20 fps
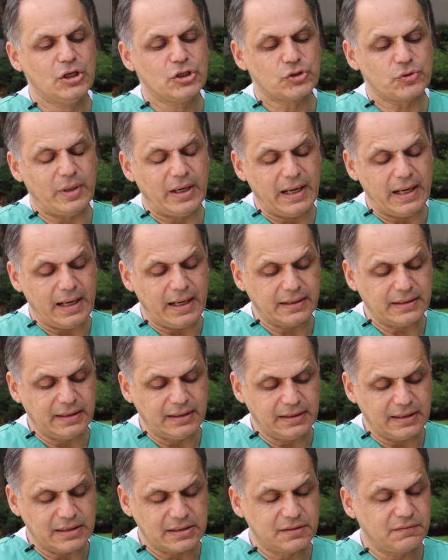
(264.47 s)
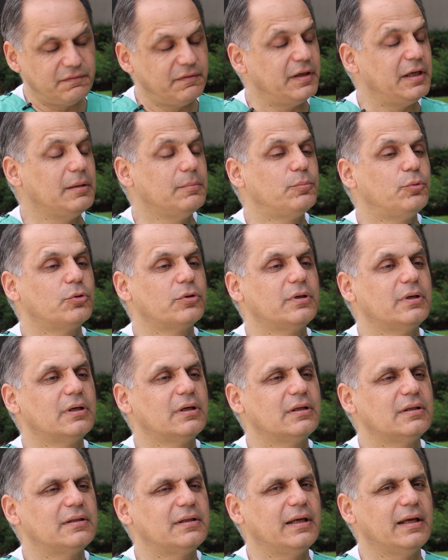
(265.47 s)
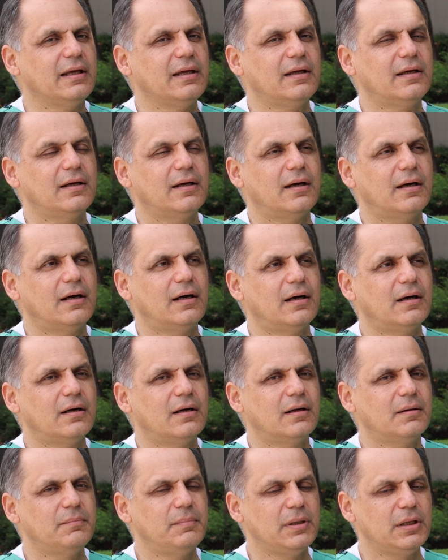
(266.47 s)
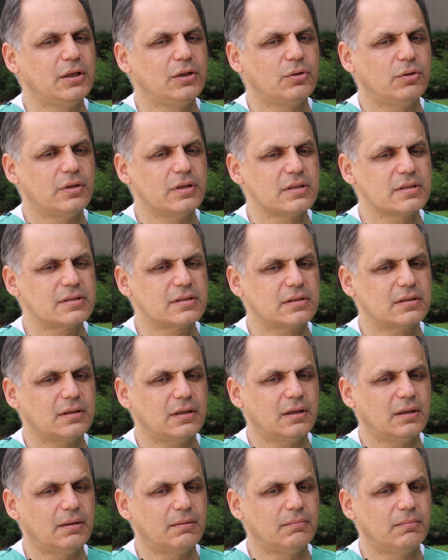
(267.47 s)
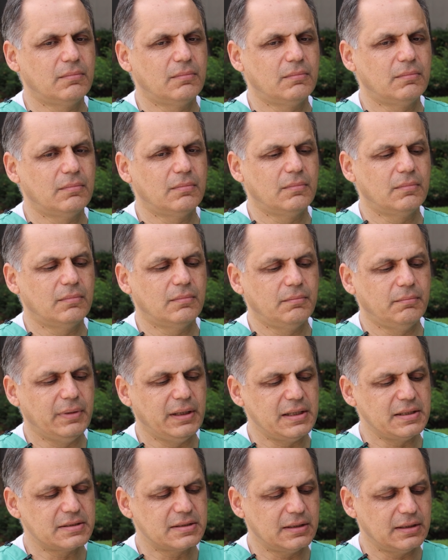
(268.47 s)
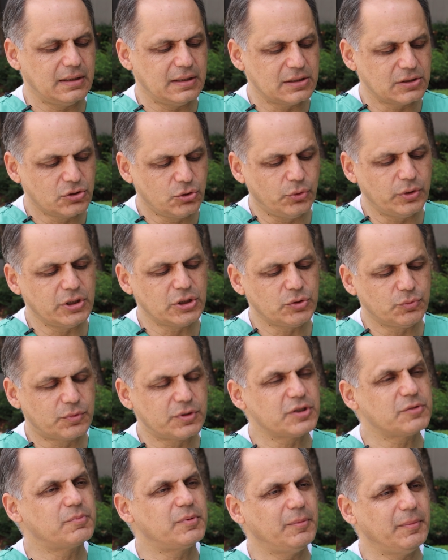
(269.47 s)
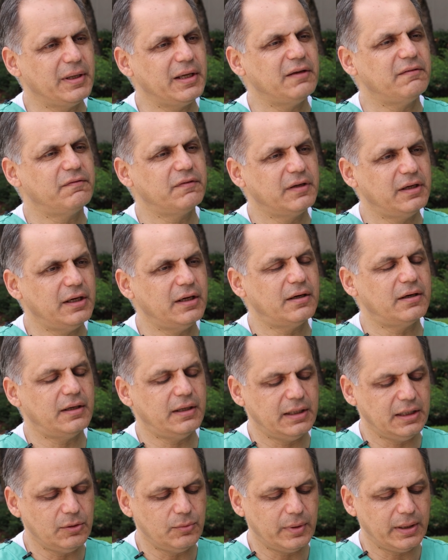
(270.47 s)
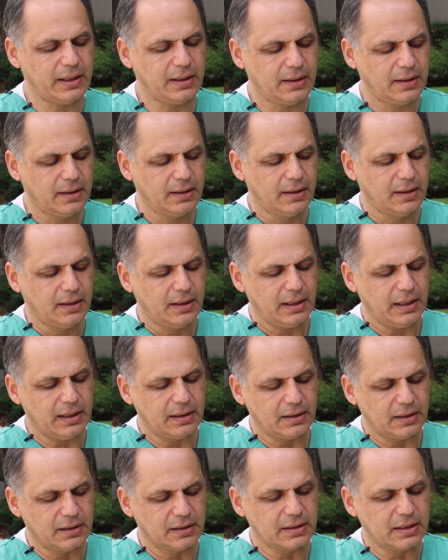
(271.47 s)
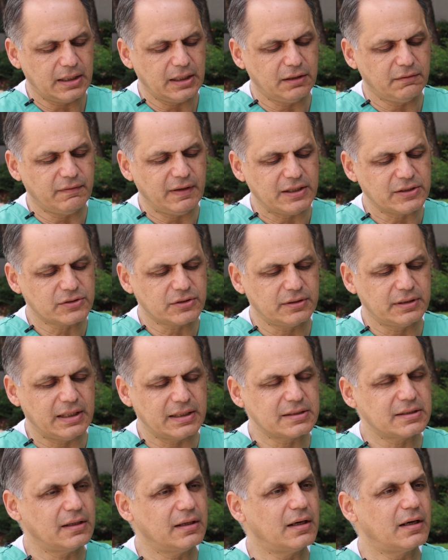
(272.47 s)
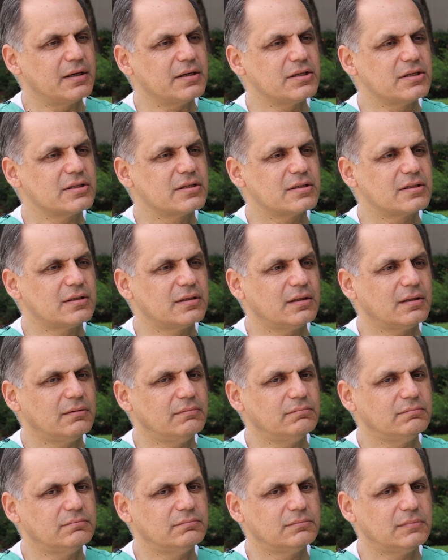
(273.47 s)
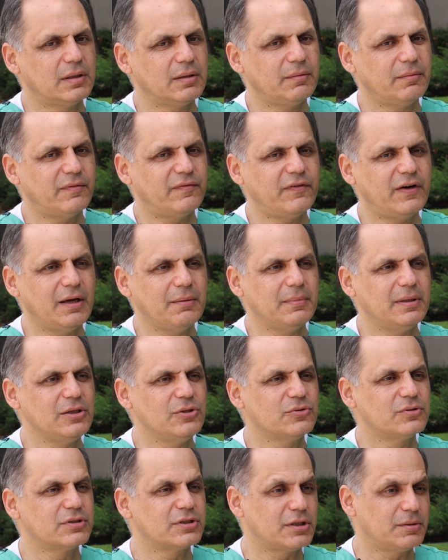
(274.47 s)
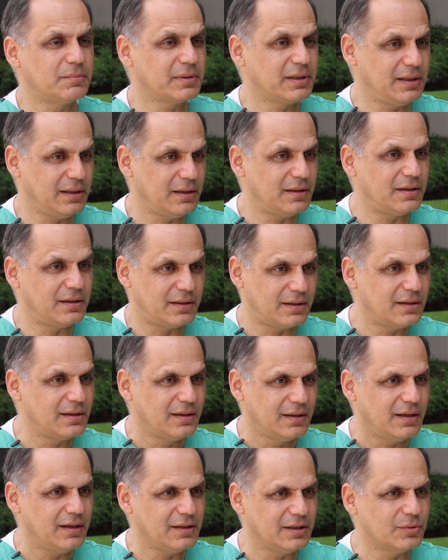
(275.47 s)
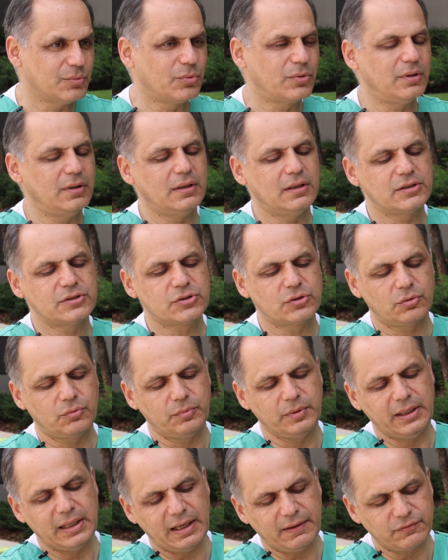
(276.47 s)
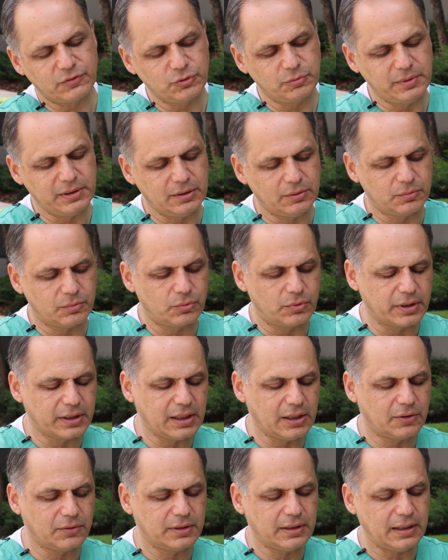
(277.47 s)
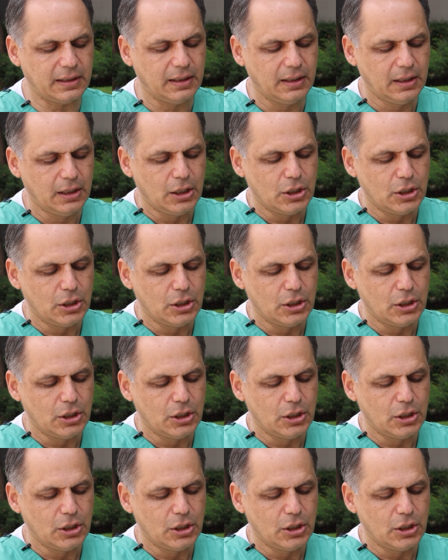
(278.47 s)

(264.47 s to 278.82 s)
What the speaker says: So I think that's a very important thing because medicine is going towards preventive care anyway. And in cardiovascular, that's the largest, if I may use the term, killer in the world. So we have to be working on that.